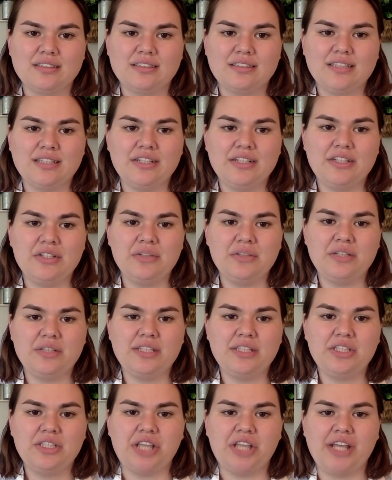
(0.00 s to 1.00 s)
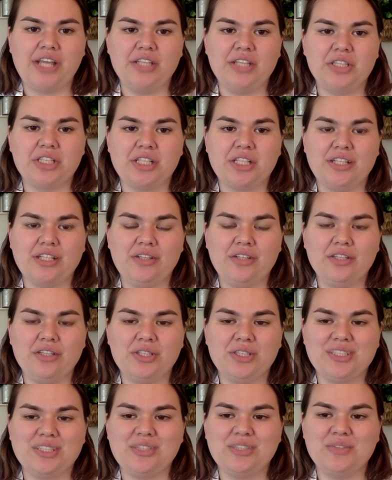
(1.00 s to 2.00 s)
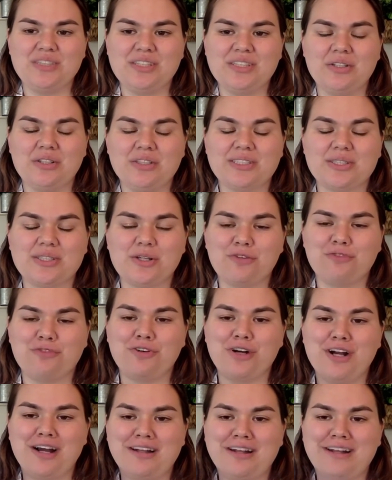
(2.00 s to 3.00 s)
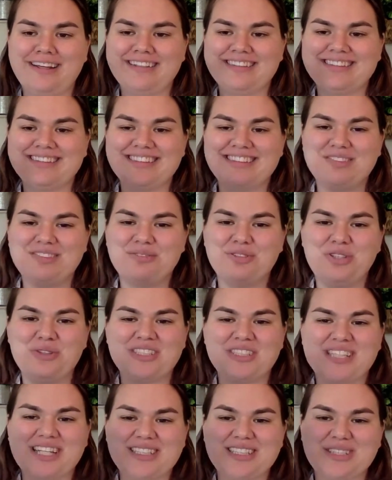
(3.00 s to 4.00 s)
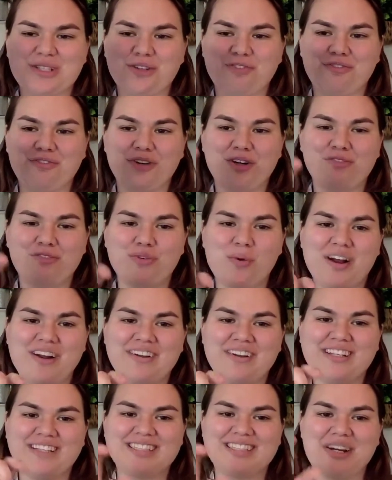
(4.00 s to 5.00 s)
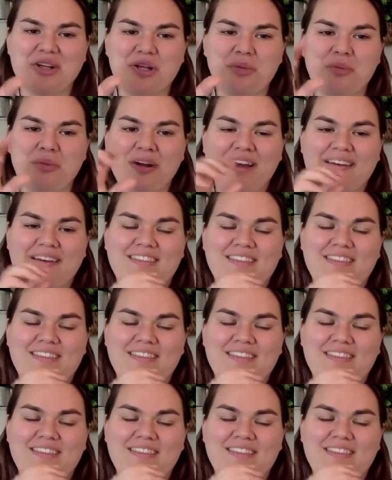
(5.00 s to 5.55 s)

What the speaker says: And you don't need to change it. You can just use little surfer on, use that surfer of awareness on your breath.